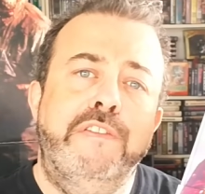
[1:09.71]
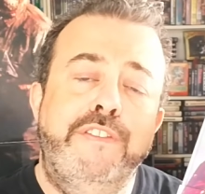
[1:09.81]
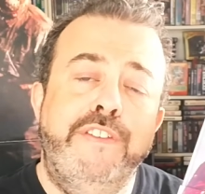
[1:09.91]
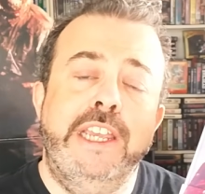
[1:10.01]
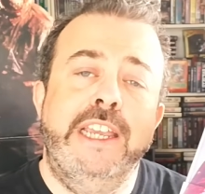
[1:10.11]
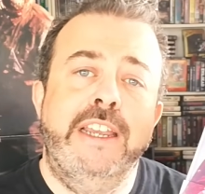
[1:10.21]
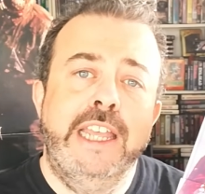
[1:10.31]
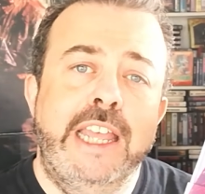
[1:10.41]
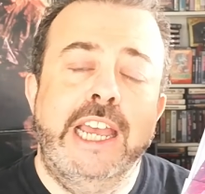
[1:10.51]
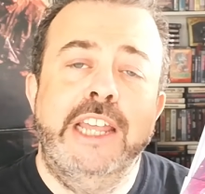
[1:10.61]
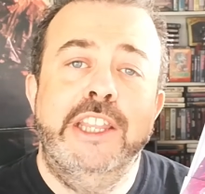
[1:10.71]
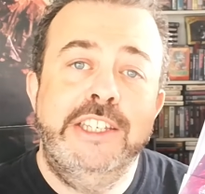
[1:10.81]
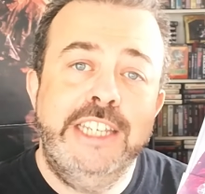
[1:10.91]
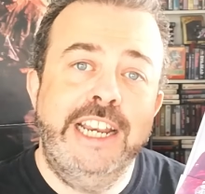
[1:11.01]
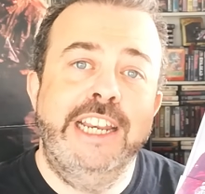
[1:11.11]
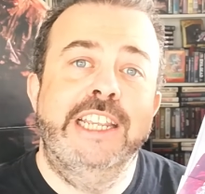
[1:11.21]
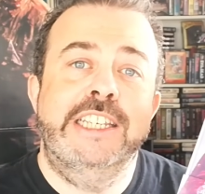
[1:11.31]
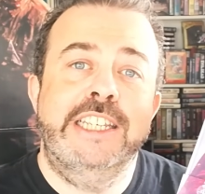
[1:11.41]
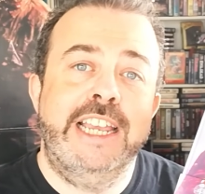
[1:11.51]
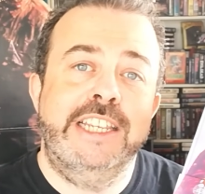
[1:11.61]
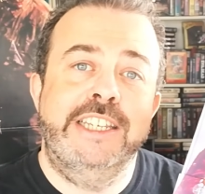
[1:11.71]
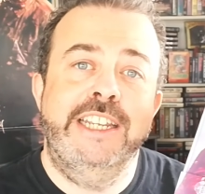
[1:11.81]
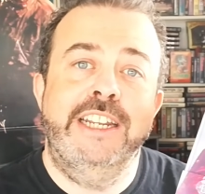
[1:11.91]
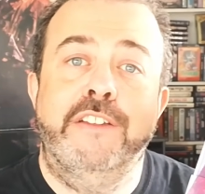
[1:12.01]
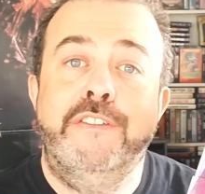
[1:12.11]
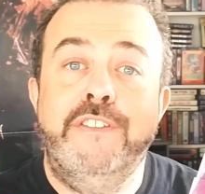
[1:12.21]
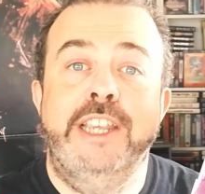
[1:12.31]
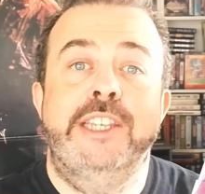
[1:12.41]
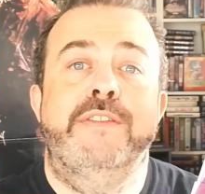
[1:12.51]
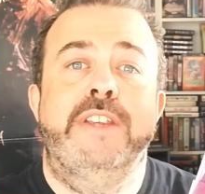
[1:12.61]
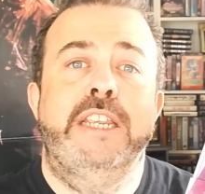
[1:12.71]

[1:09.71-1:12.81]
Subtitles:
of Fear and The Deadly Assassin and The Face of